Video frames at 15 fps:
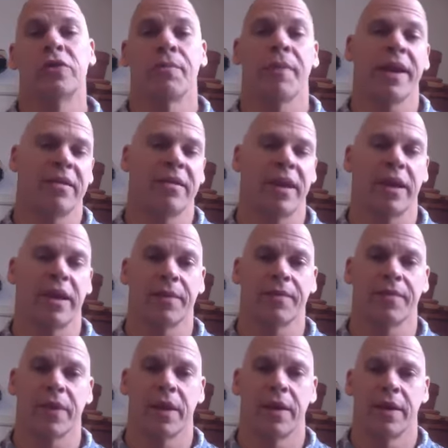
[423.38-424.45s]
to meditating
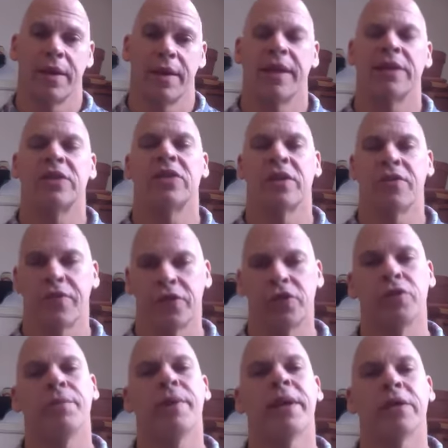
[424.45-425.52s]
and sit for
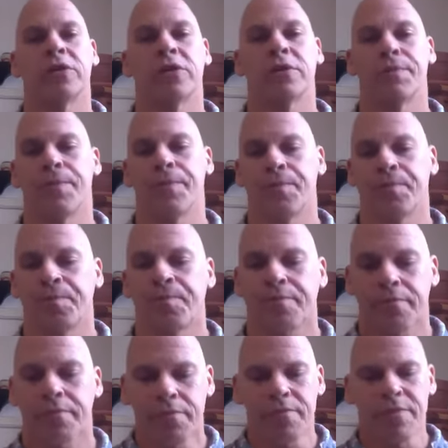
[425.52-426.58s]
2 minutes.
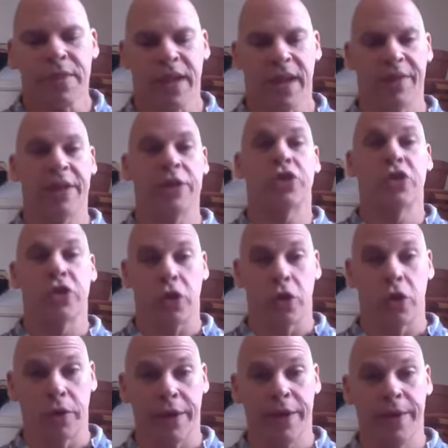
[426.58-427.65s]
And then
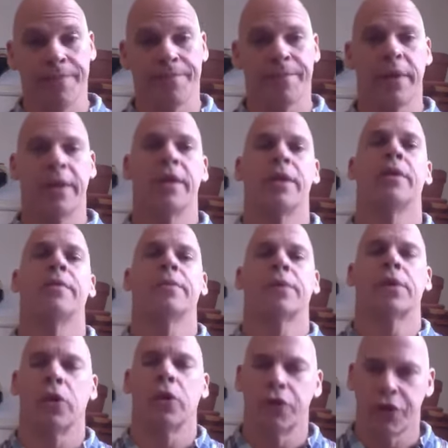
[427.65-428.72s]
slowly
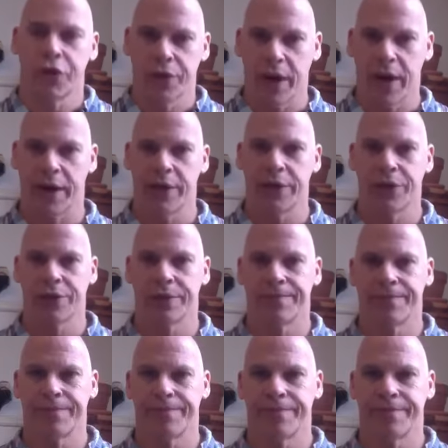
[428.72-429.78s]
close your eyes
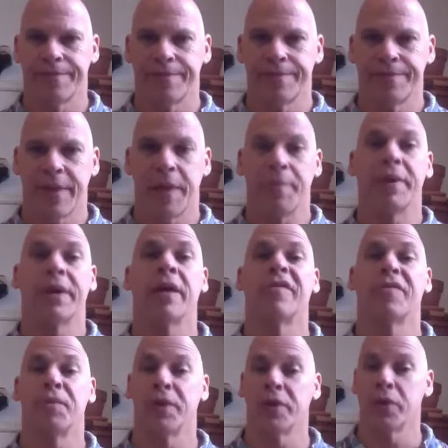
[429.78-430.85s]
and become
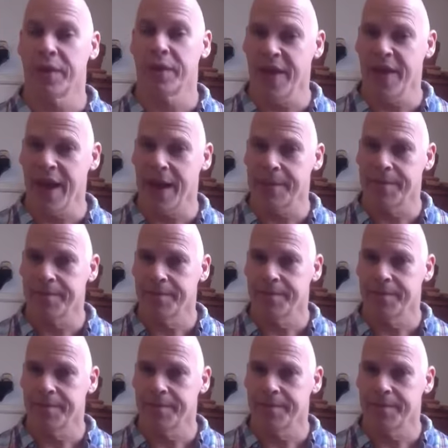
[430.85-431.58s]
familiar with that.